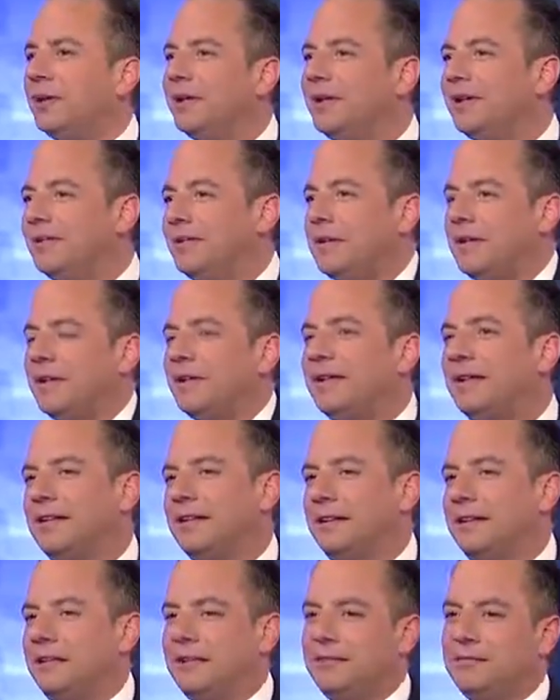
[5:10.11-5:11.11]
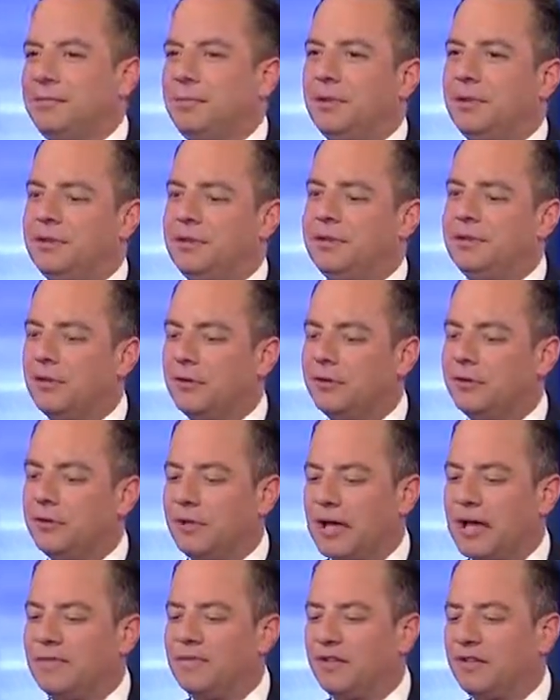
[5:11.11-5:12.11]
mean, it, it, it, but, you know,
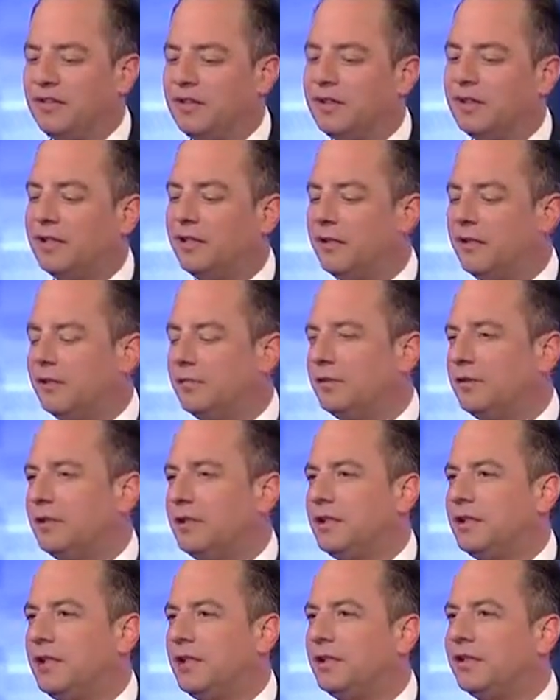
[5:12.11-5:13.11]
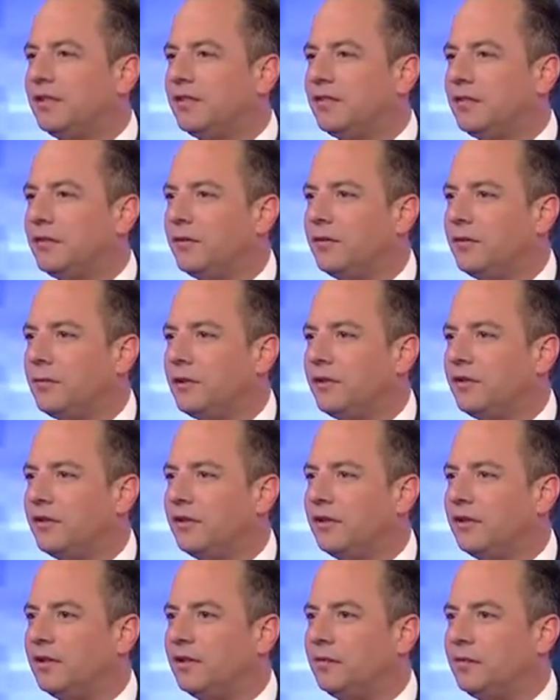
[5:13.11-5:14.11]
obviously the candidates are the ones
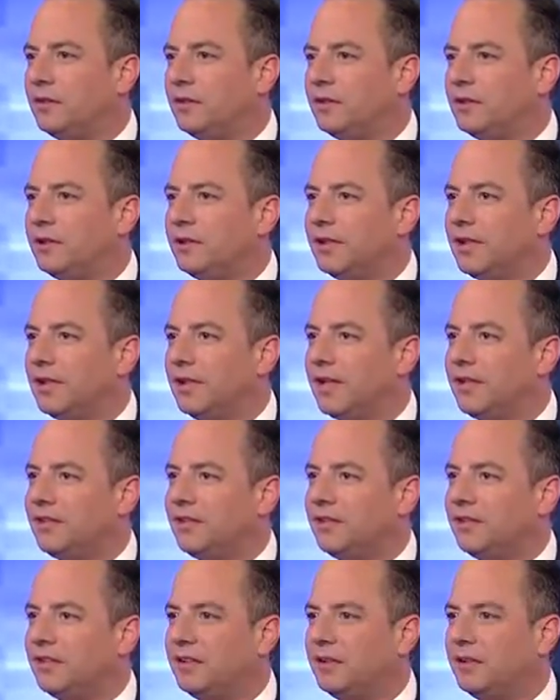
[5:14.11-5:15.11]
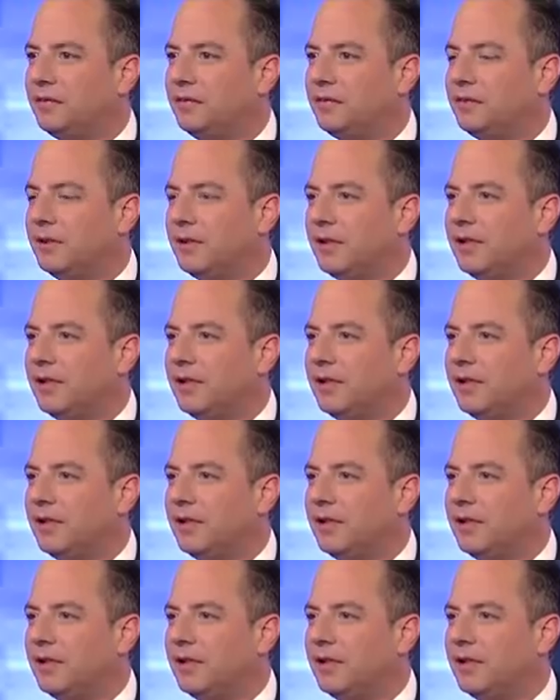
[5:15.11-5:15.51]
that are really in the hot seat. And yeah.